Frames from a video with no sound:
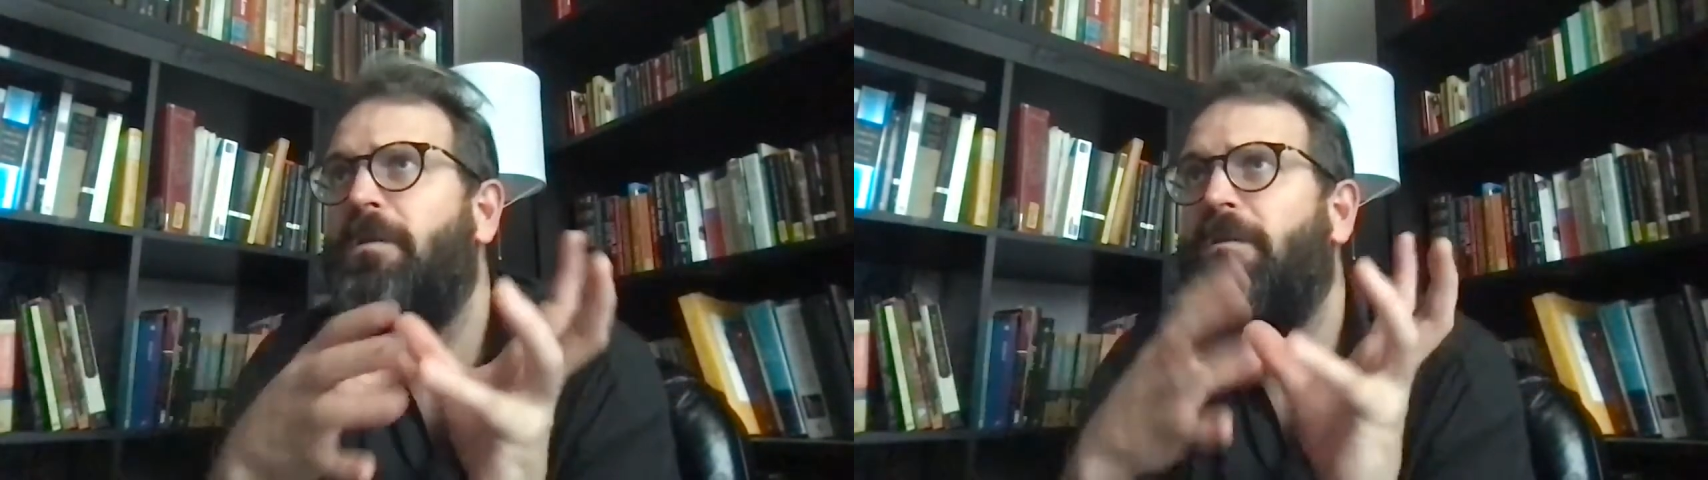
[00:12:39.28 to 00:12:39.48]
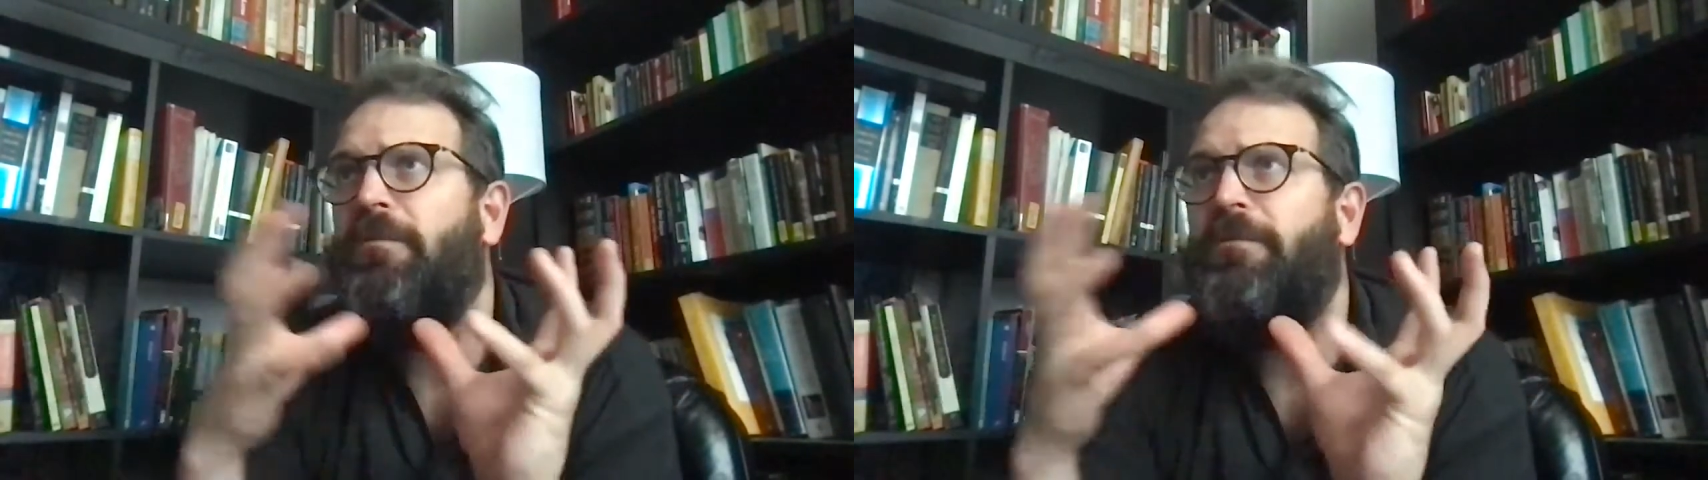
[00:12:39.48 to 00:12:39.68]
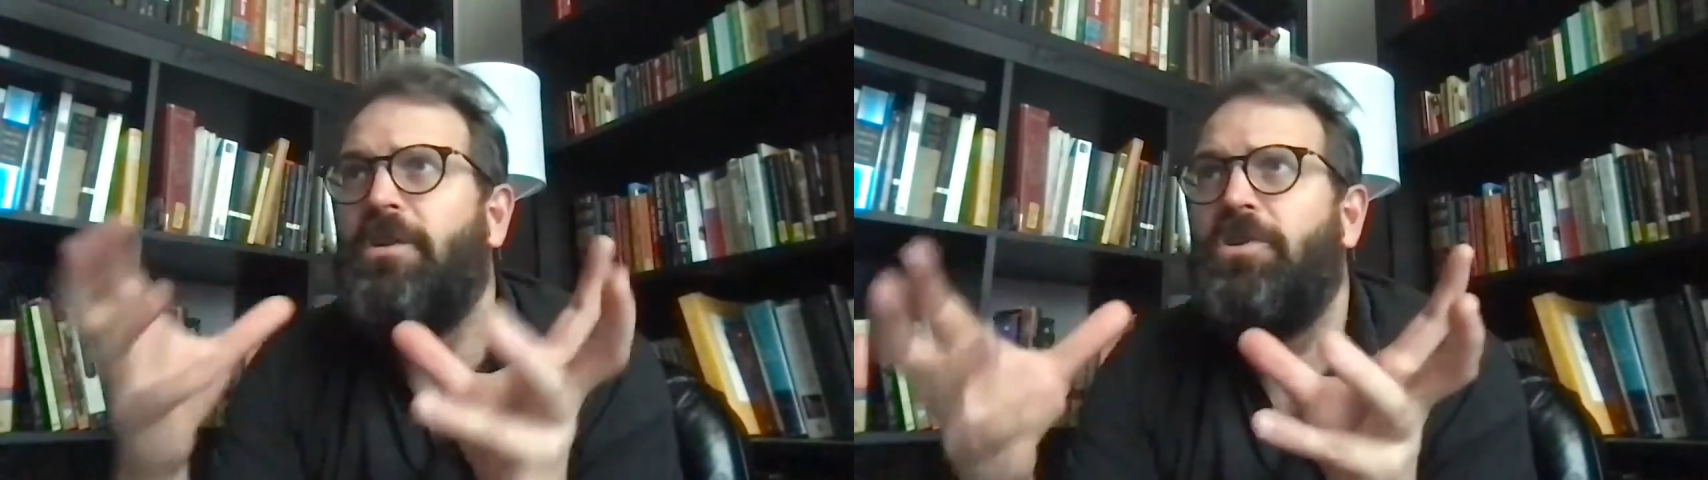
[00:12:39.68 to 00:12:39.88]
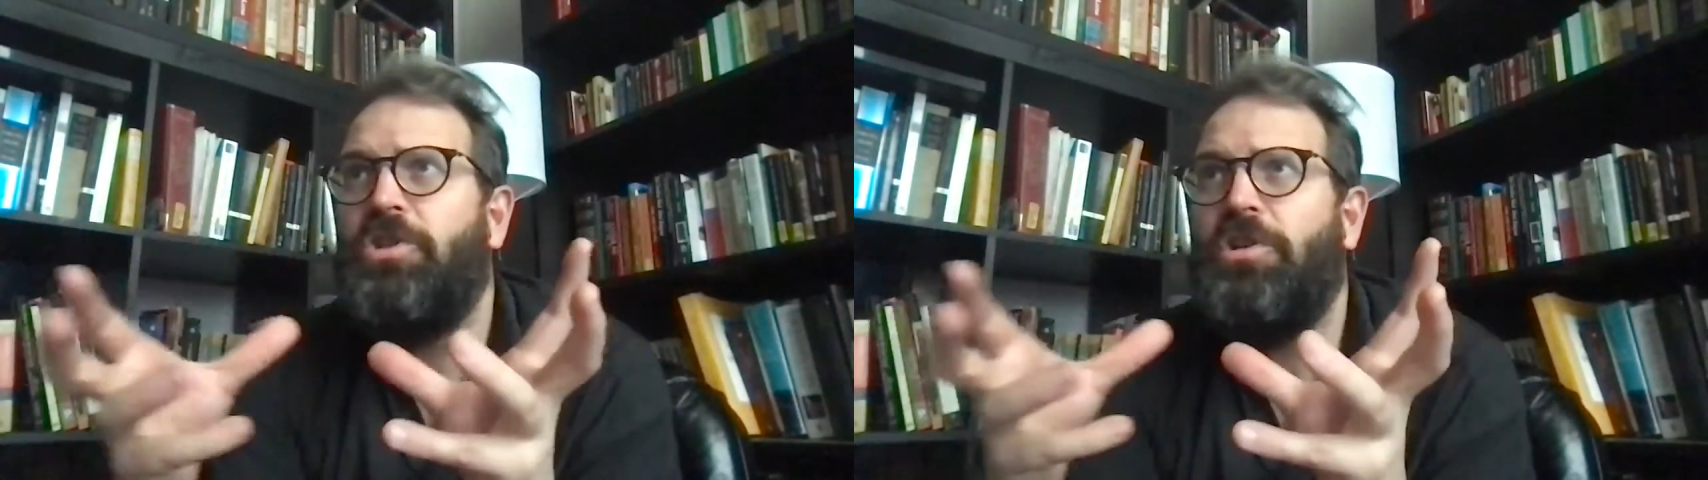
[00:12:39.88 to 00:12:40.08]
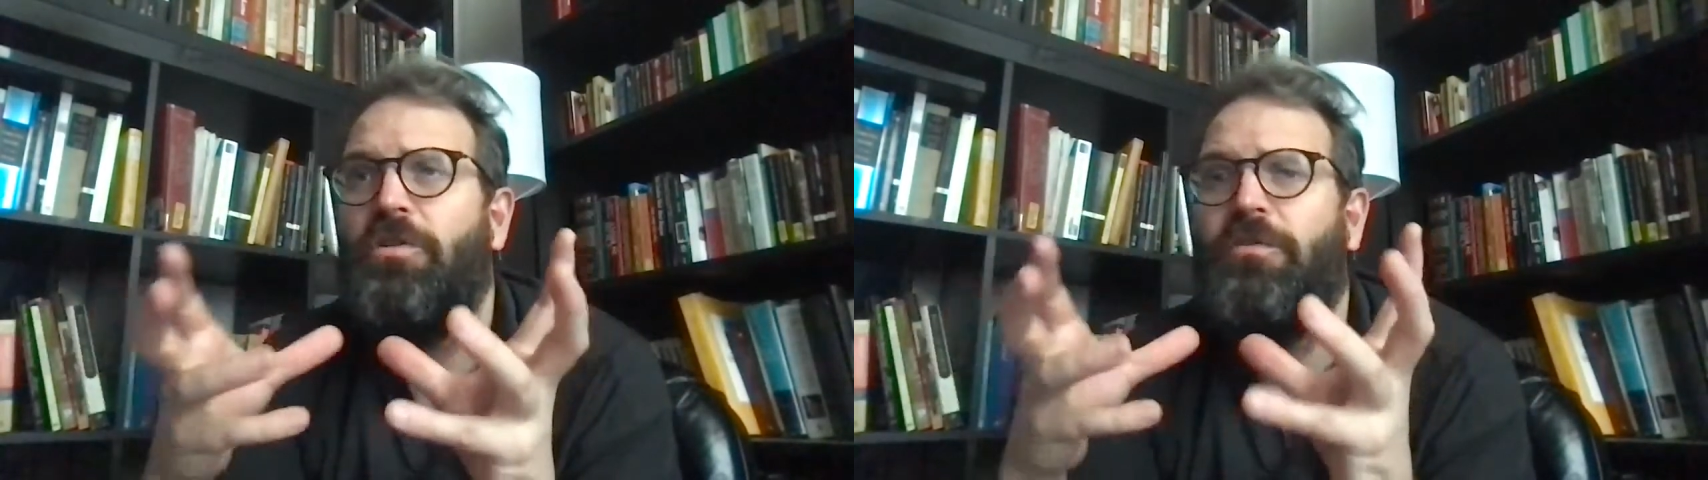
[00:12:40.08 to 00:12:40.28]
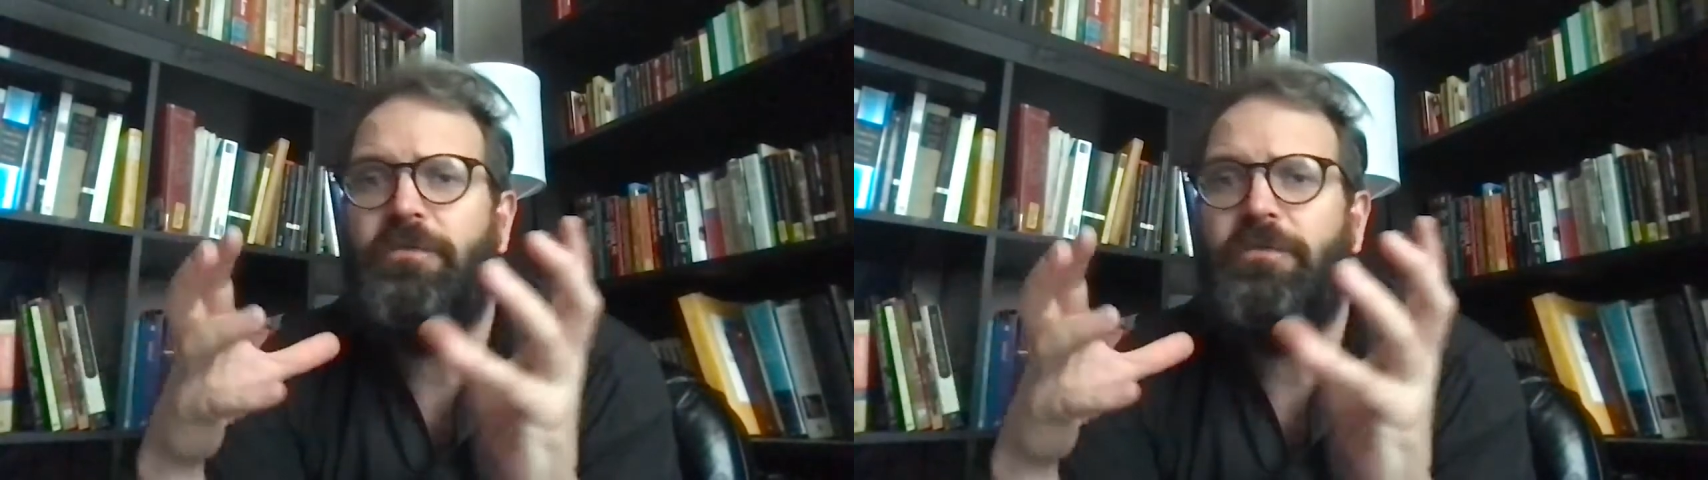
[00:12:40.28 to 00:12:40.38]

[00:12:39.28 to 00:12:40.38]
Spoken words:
fictional,